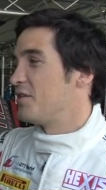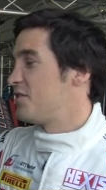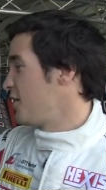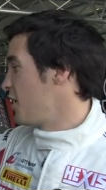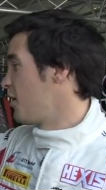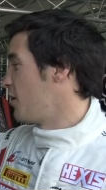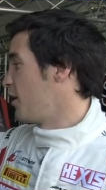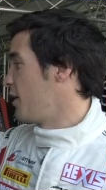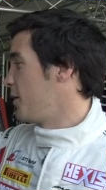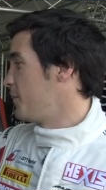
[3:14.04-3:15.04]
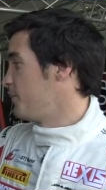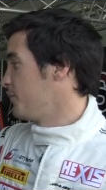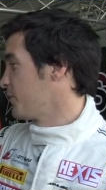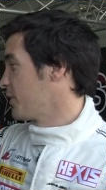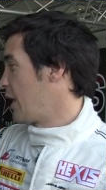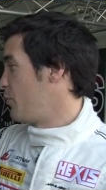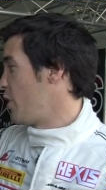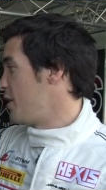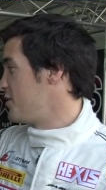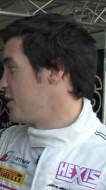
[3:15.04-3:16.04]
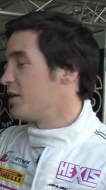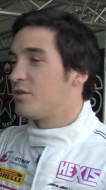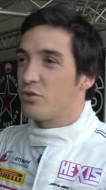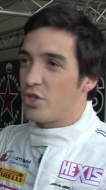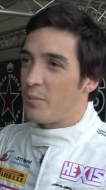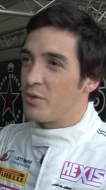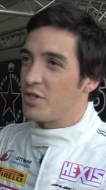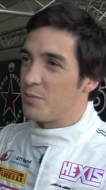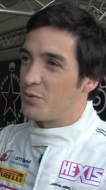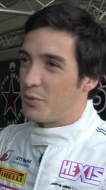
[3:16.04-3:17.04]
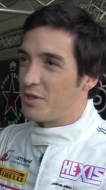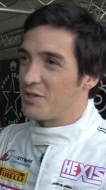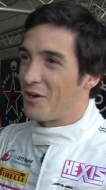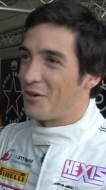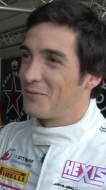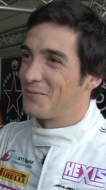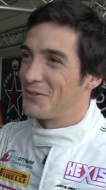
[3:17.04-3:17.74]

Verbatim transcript: this year um, I'm racing in two championships with this car.